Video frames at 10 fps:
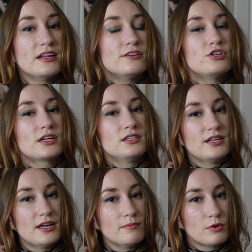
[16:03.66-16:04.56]
and
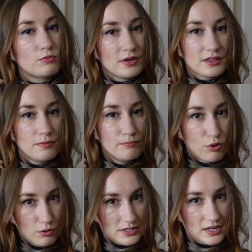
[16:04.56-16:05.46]
injected him with
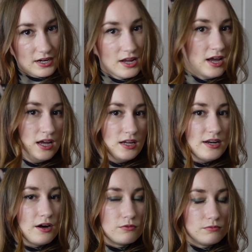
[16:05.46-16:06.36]
poison.
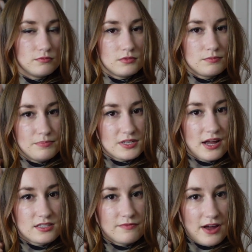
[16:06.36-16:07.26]
Now,
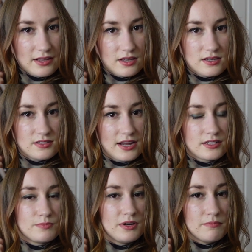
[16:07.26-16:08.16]
besides the fact that his neck
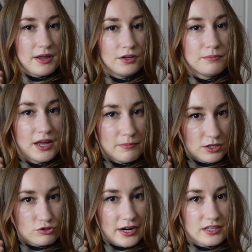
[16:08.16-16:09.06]
has been impaled by a
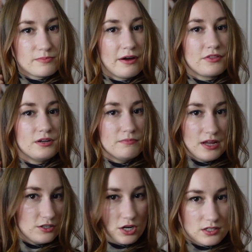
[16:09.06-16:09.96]
big dragon's mouth and
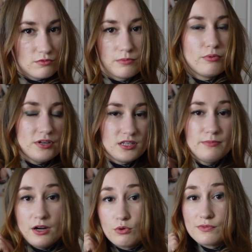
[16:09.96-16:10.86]
injected with
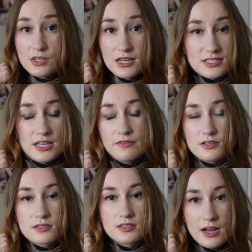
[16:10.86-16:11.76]
poison, Beowulf does give
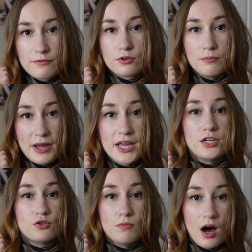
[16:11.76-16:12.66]
a
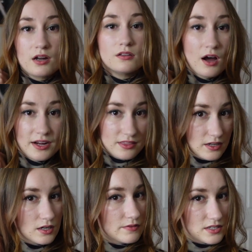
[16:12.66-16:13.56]
several-page monologue at
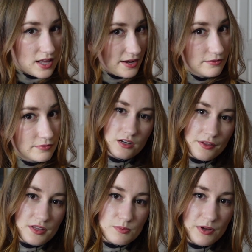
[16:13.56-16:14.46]
the end of his life. I
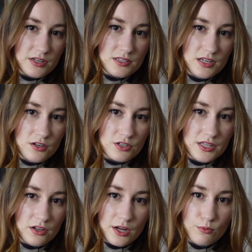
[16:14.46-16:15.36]
taught this play to seniors
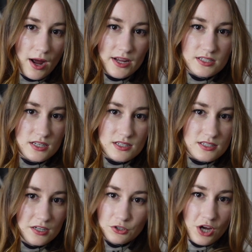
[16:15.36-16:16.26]
and they're like, why is he
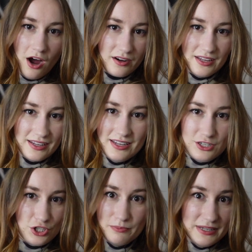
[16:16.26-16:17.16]
still talking? He
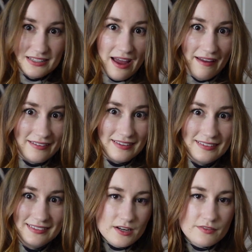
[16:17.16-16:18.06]
should be dead.
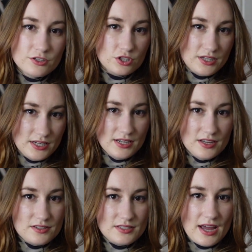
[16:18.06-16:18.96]
And eventually he
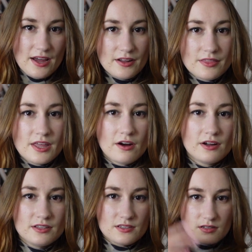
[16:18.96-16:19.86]
is dead. There
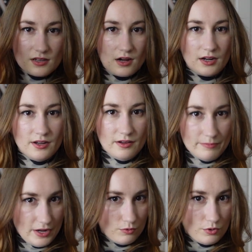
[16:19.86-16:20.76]
ends the saga of
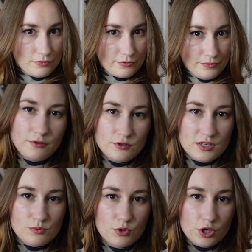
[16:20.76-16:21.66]
Beowulf. I've used
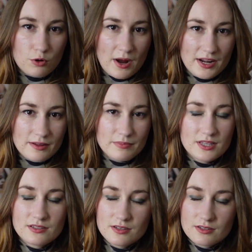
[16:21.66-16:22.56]
this word already, but
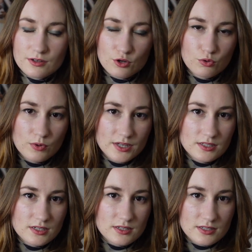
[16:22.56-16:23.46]
this is
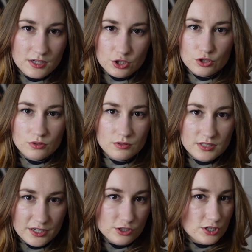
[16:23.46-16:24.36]
quintessential
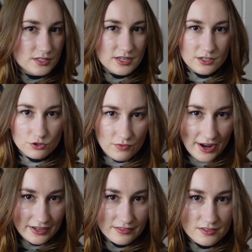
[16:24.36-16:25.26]
Dungeons and
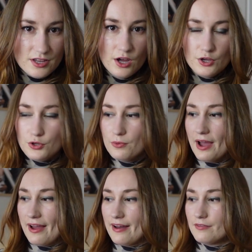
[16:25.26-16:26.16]
Dragons. You
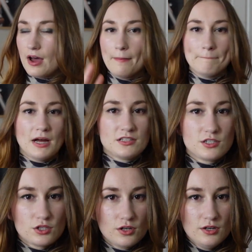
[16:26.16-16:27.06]
have a
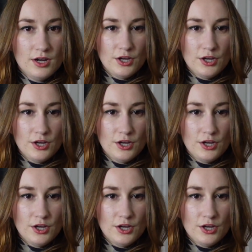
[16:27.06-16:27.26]
monster,